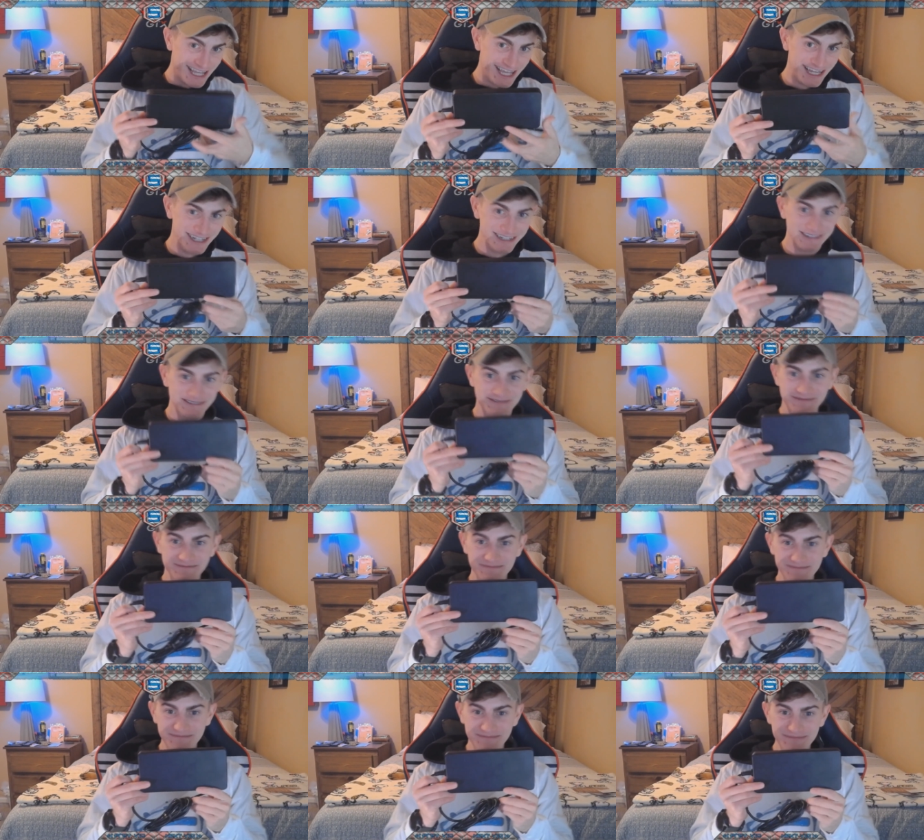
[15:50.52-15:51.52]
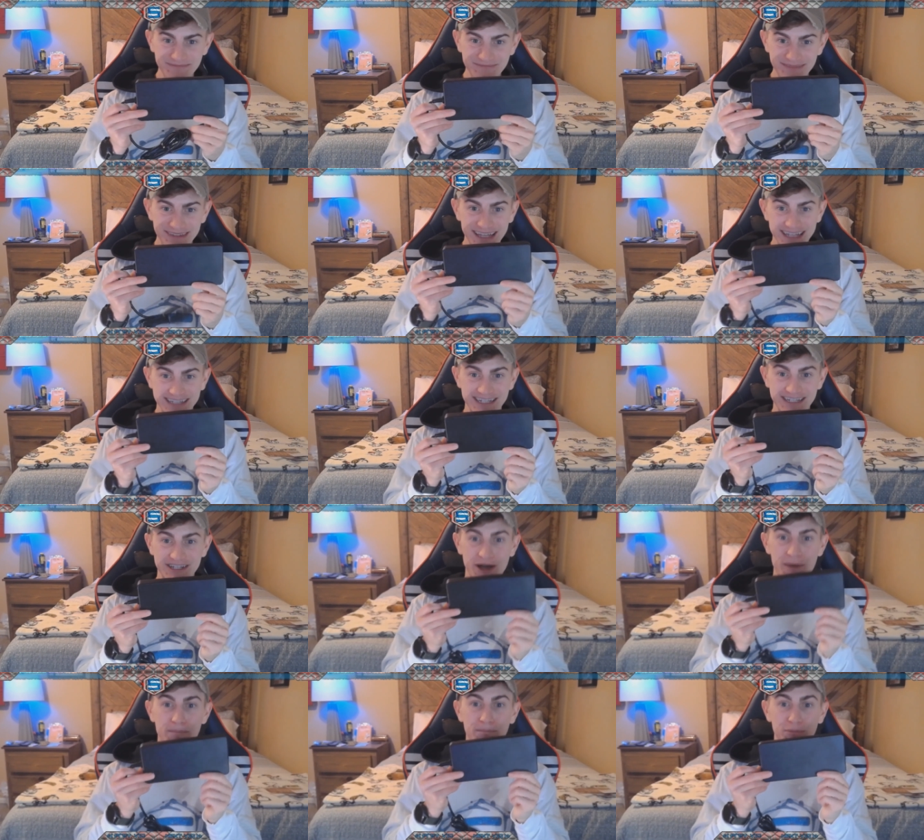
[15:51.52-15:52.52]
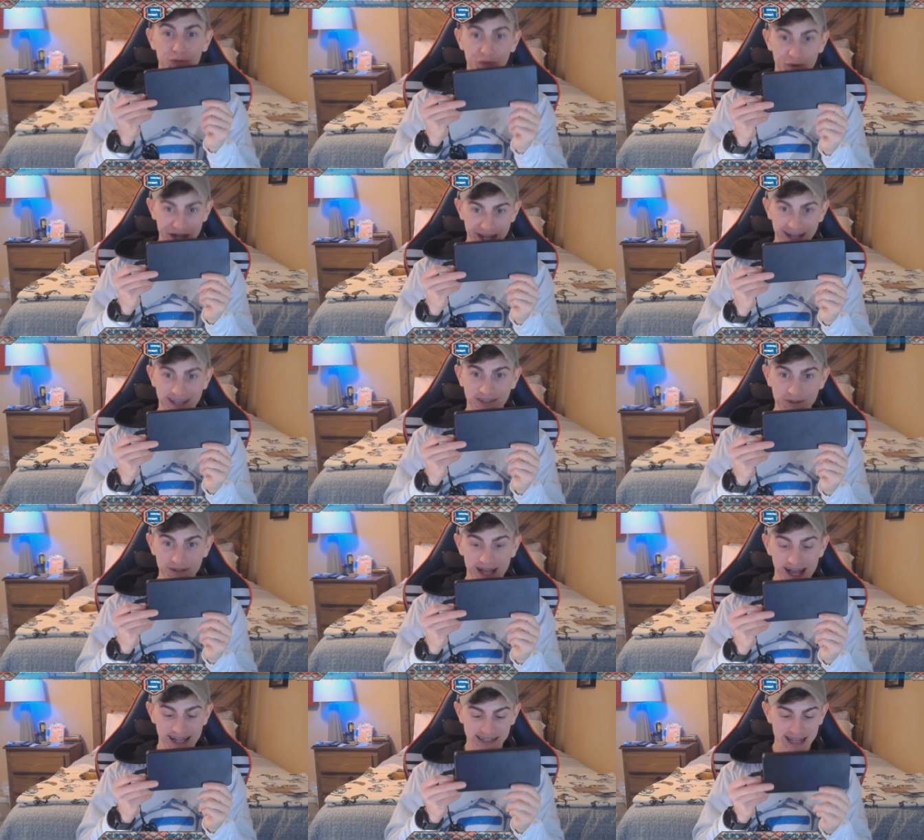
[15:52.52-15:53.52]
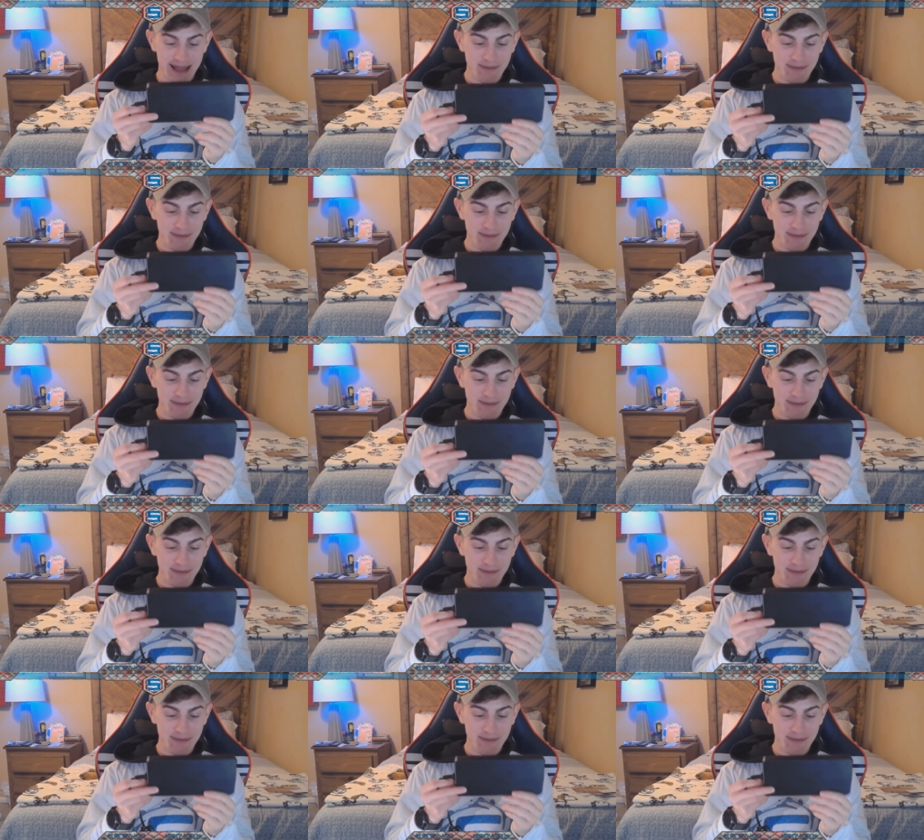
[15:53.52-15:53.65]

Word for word: thing. This is a brick, you guys.